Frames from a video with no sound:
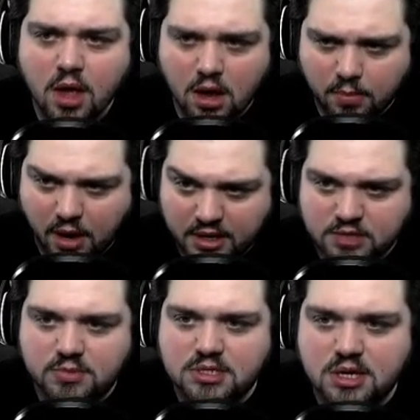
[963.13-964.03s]
A body is
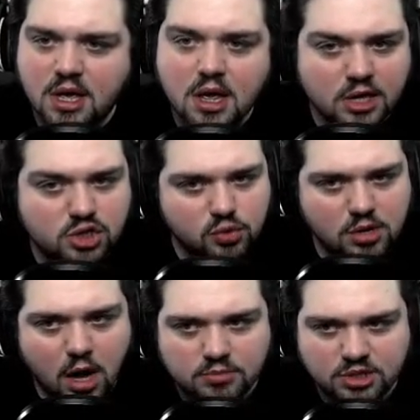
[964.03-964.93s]
missing, and strange
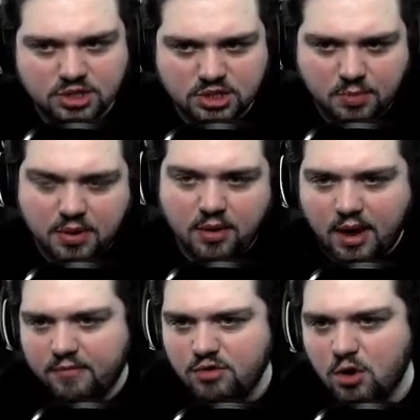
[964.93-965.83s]
objects just appearing out
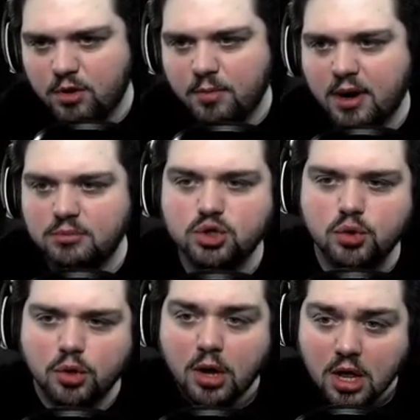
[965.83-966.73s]
of nowhere, but I'm
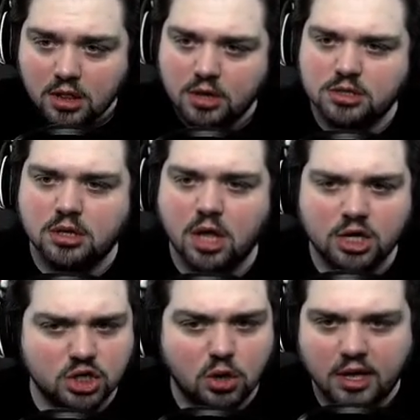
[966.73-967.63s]
sure there's a
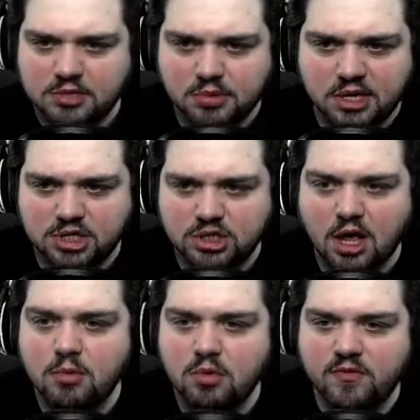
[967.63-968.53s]
logical explanation.
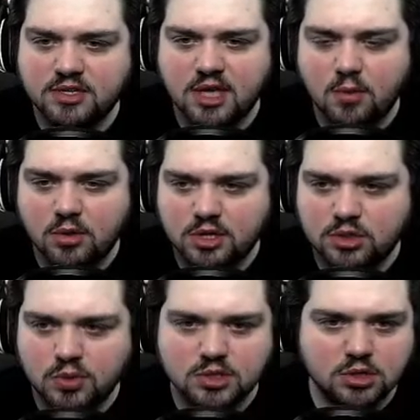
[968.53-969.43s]
Time to investigate where these
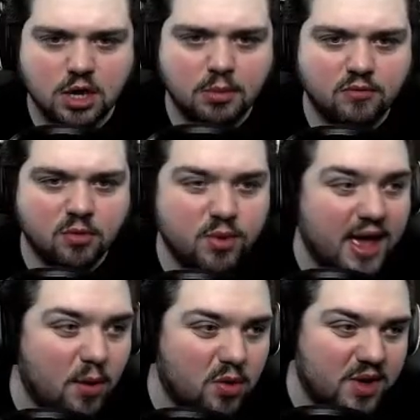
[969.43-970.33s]
noises are coming from.
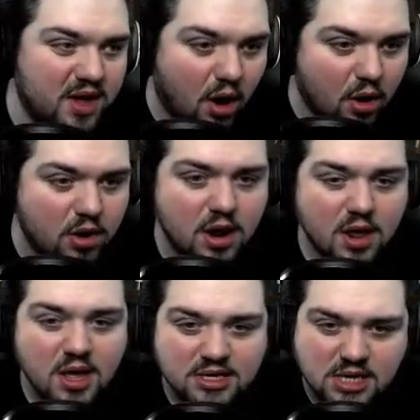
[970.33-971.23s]
Yeah, well, we are
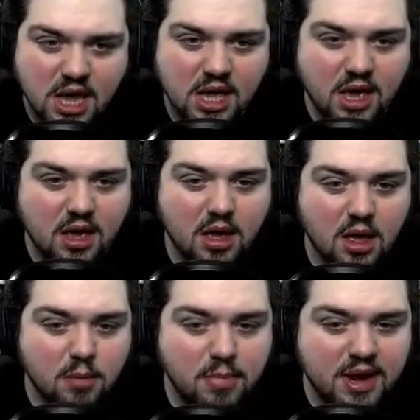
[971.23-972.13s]
taking
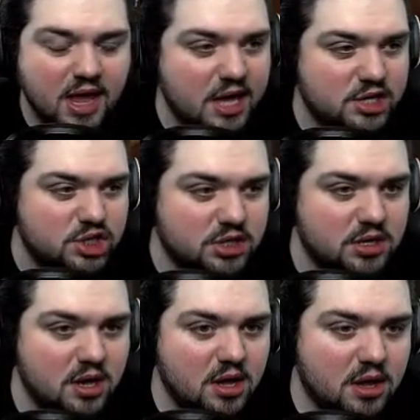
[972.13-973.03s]
medication
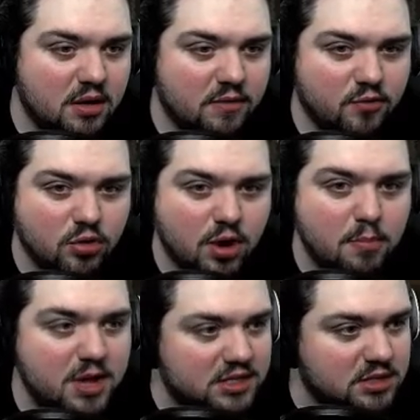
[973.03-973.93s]
for a
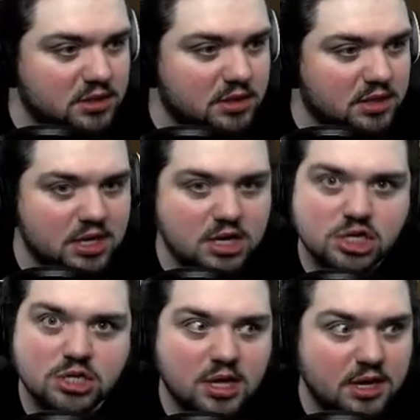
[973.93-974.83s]
mental
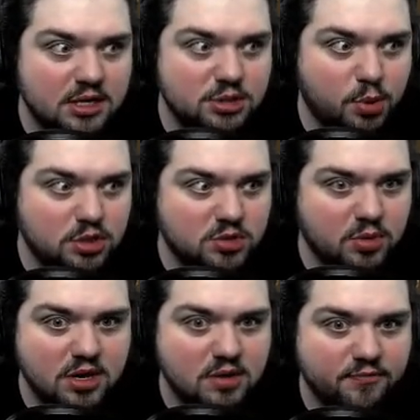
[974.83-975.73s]
condition that is
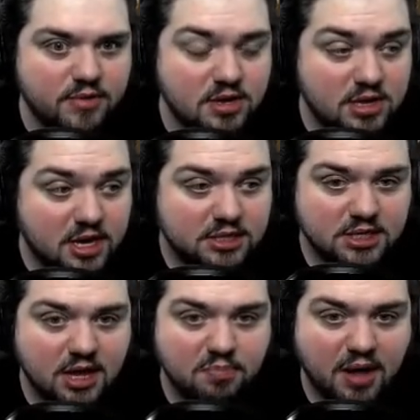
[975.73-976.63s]
supposedly doesn't
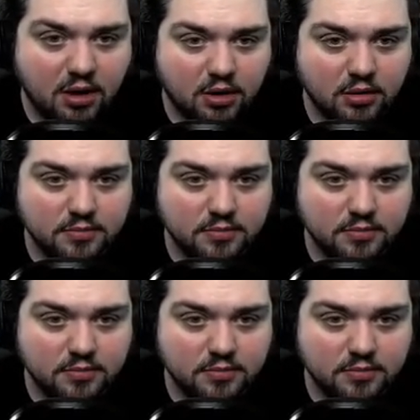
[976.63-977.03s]
get better.